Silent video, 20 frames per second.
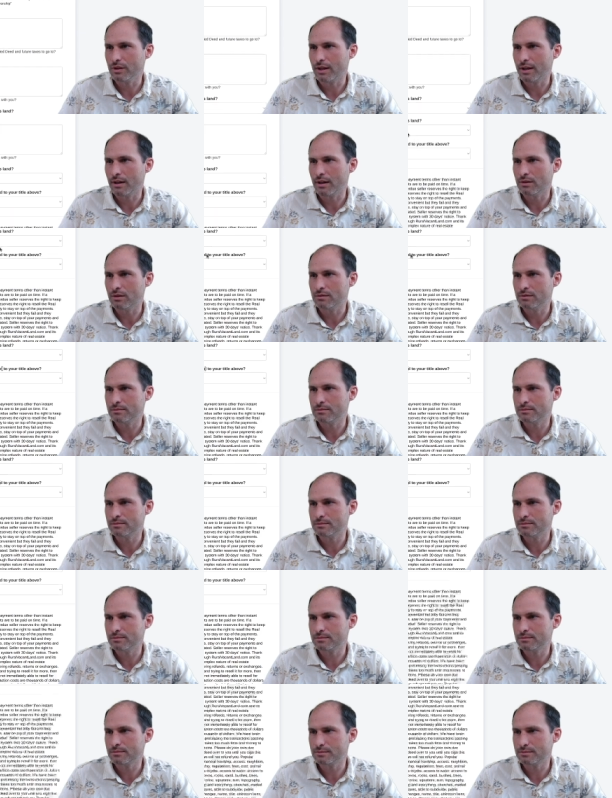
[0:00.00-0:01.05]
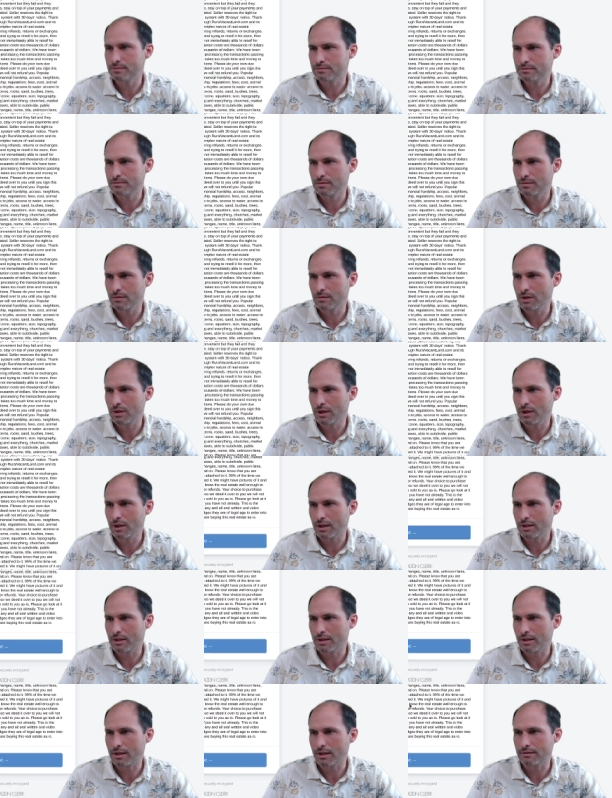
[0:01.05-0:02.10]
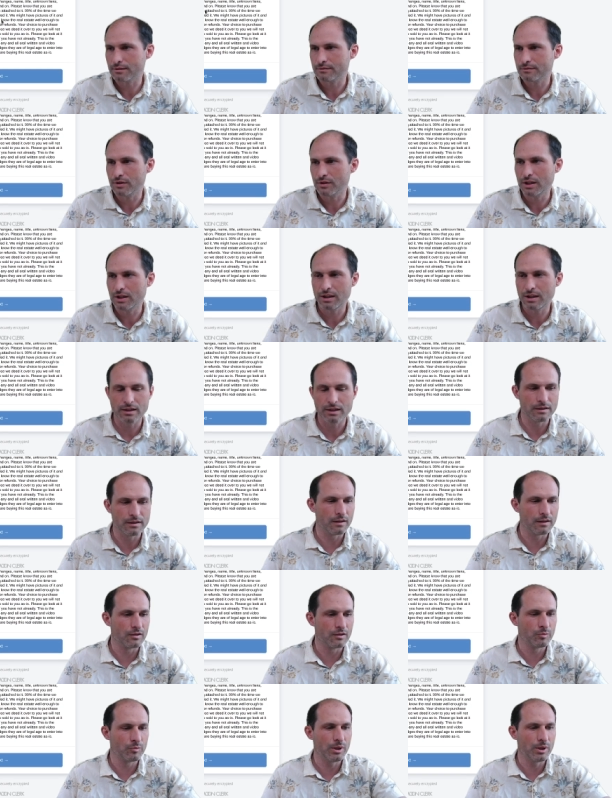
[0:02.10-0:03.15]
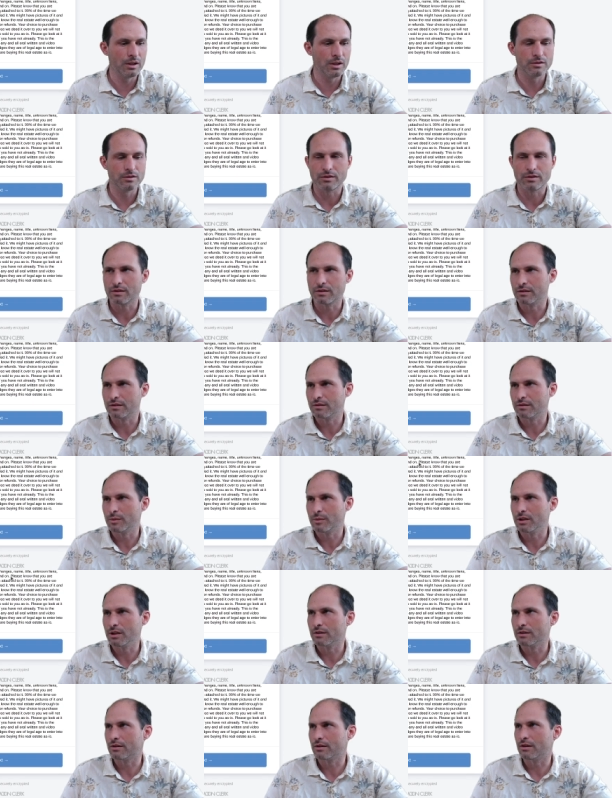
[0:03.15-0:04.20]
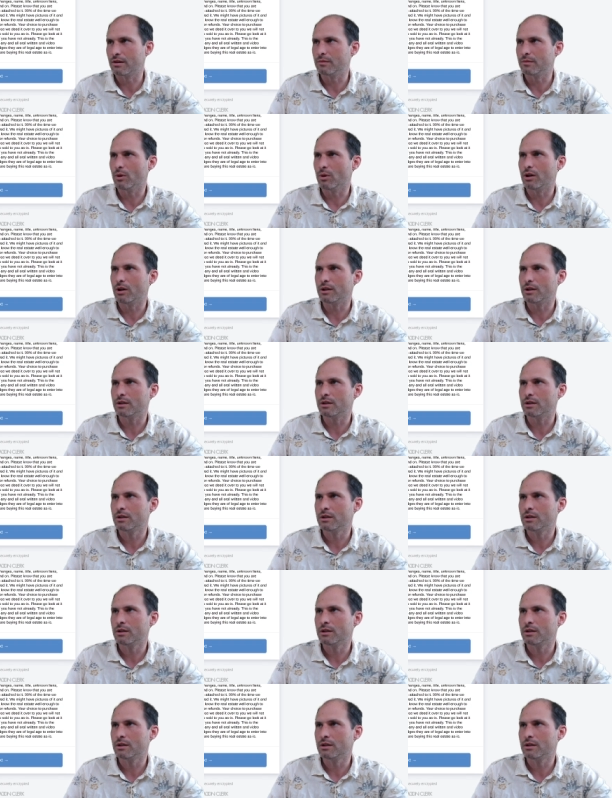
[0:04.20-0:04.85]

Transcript: it out click, click. If you can't get to this page, it's because somebody else already bought it.